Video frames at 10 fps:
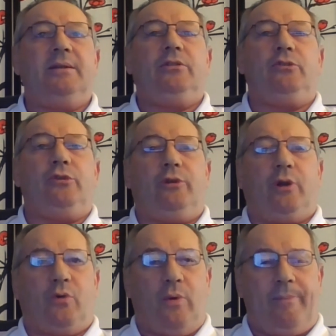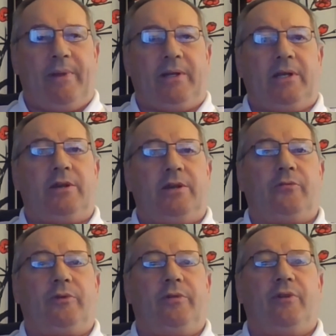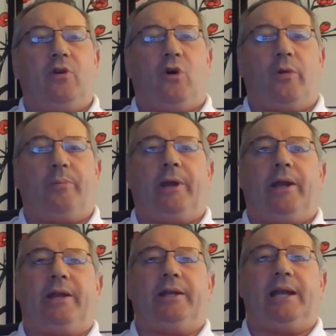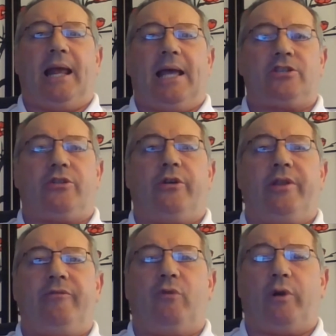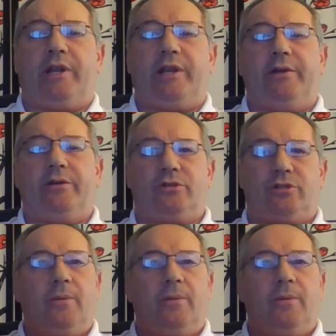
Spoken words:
new equipment that you've incorporated in the last 30, 40 years.